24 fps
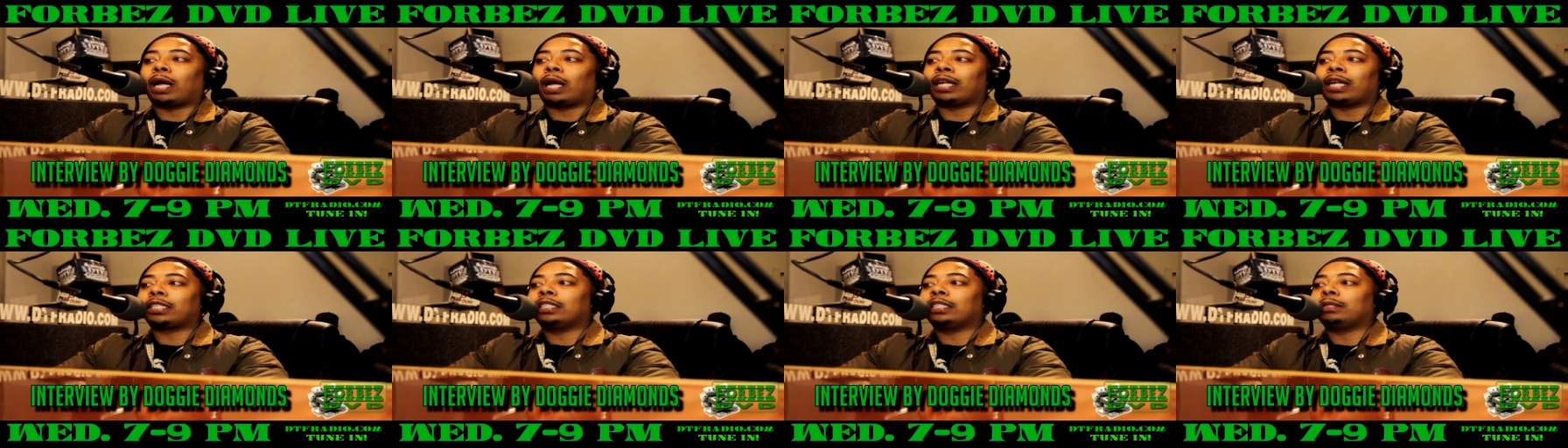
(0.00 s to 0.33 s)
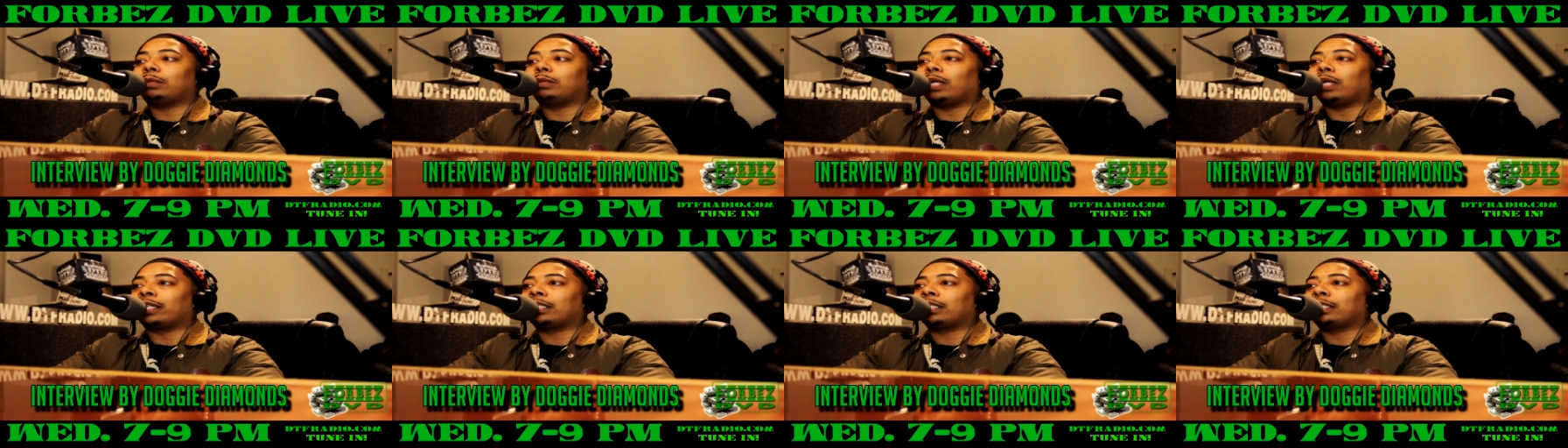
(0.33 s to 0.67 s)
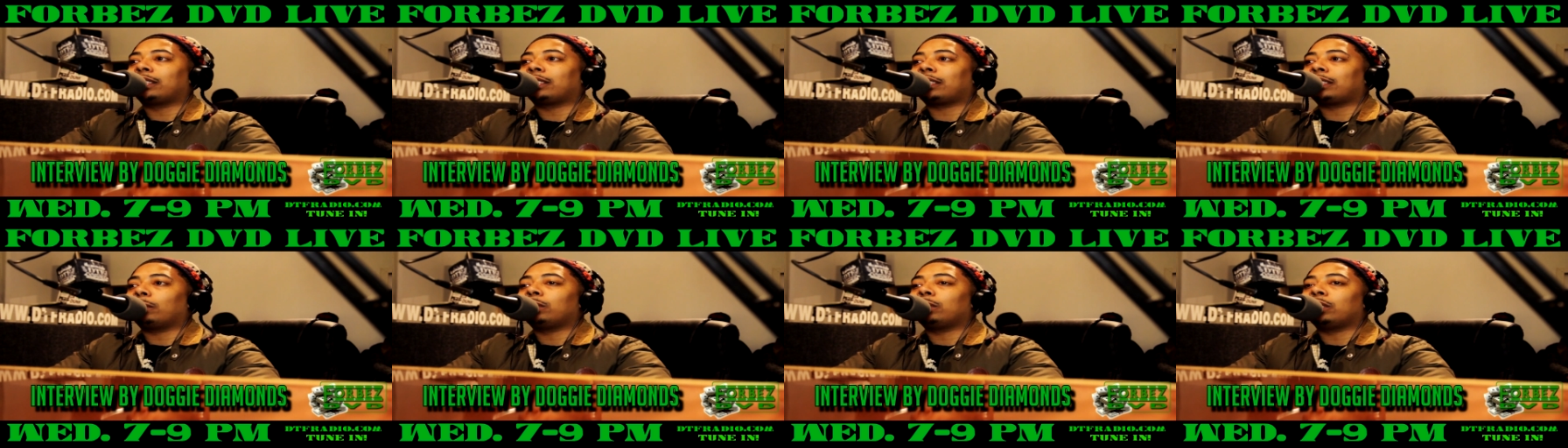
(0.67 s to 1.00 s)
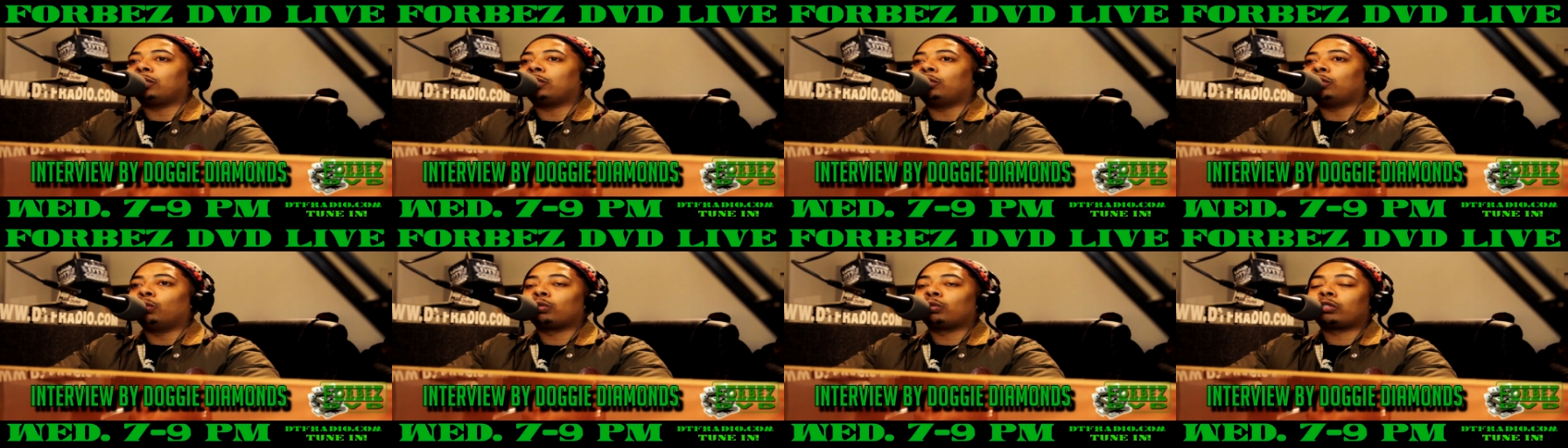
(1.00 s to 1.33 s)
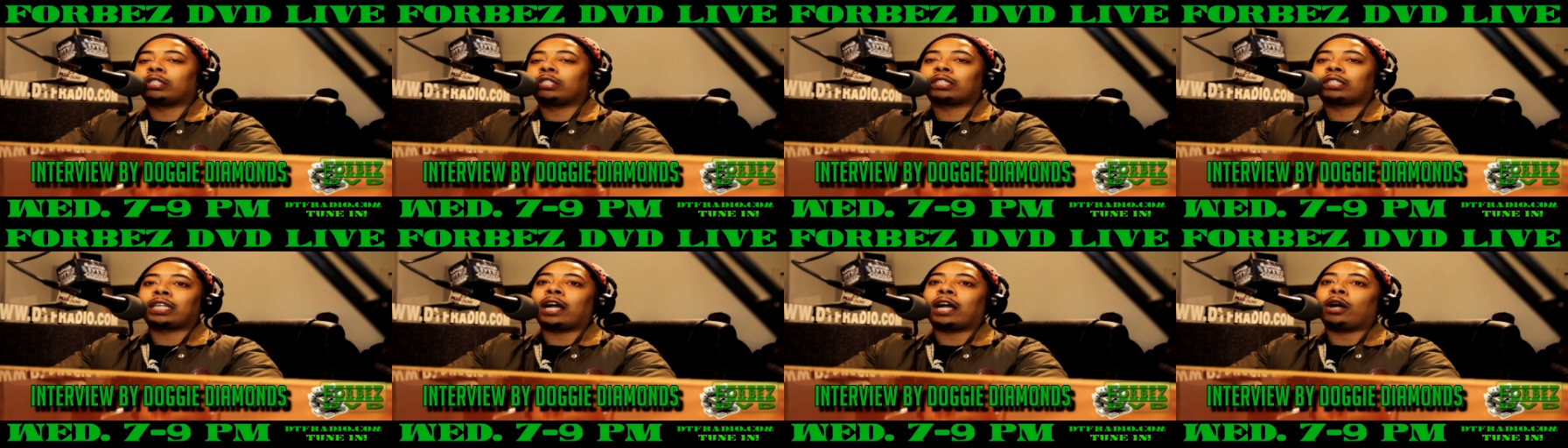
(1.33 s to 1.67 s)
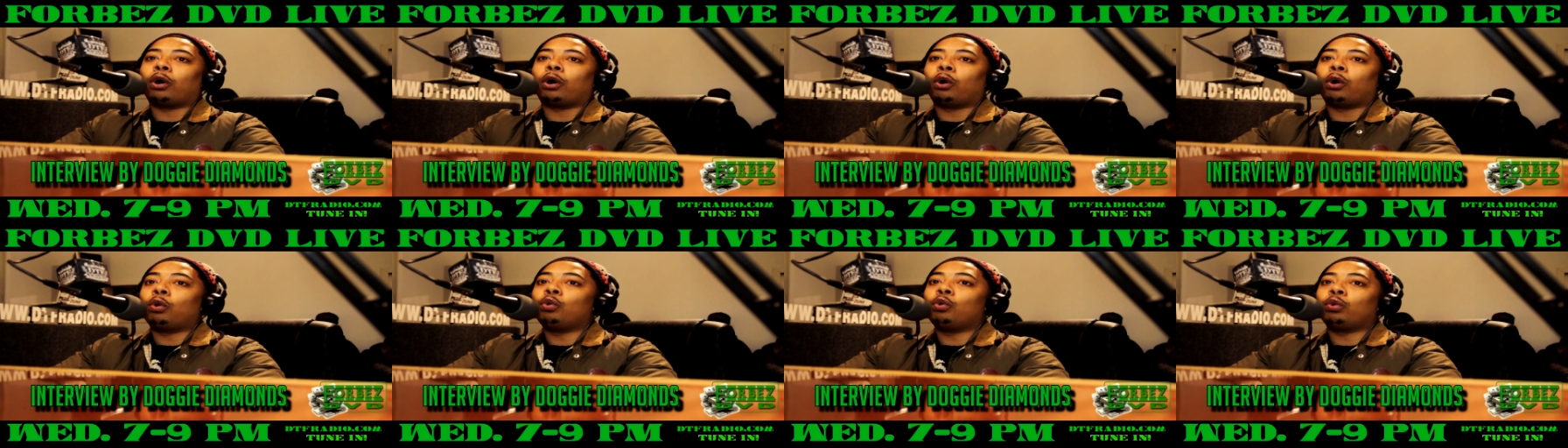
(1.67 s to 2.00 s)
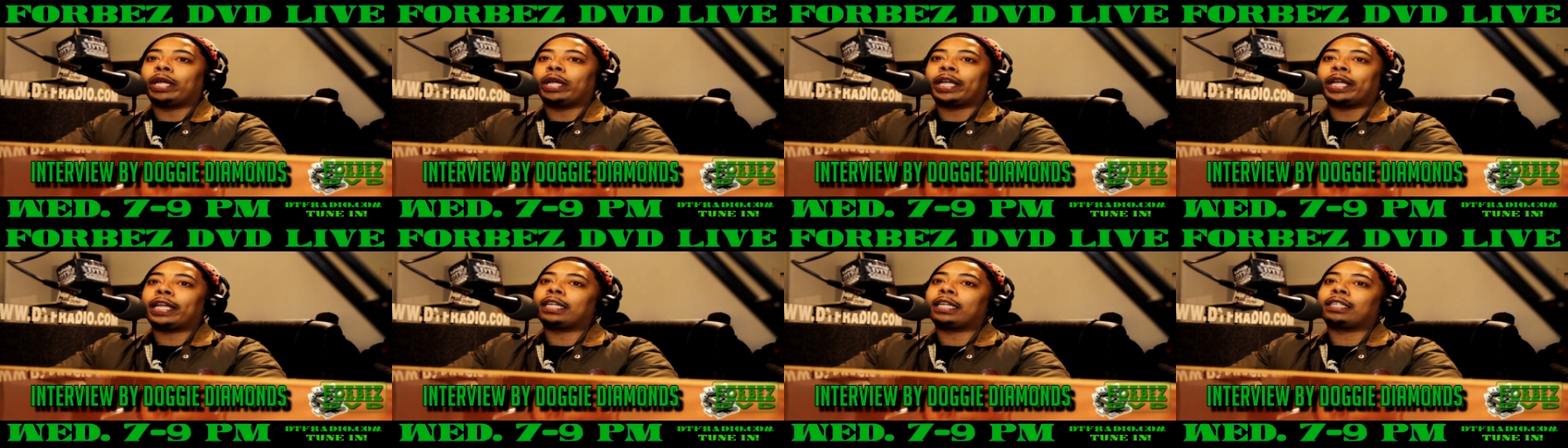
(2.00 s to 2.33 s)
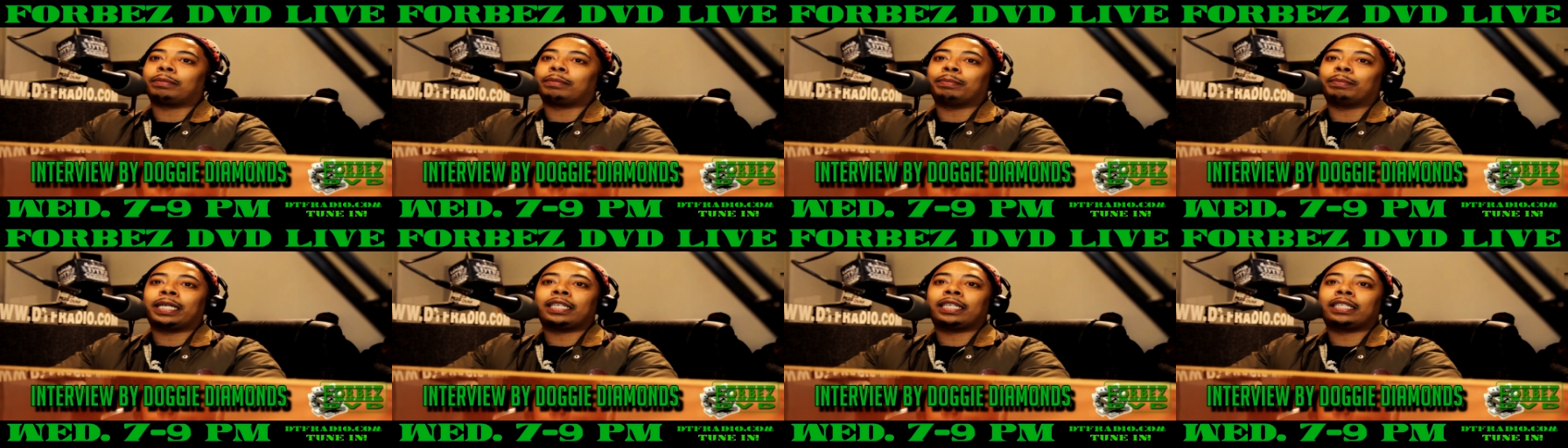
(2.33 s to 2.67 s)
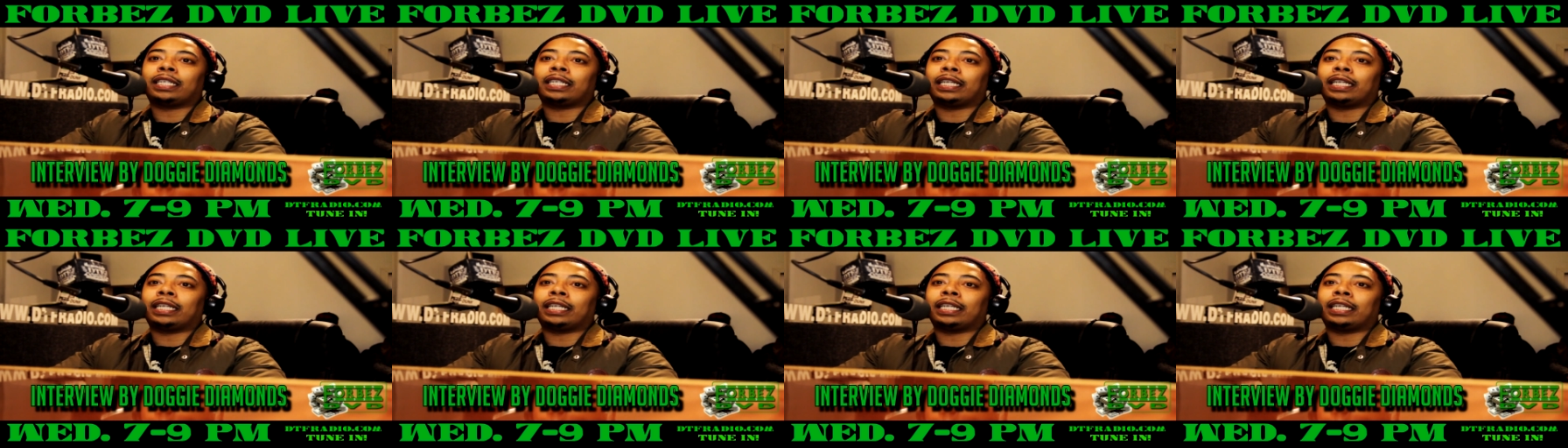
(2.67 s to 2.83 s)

I think I think some of these dudes just got old ears, man.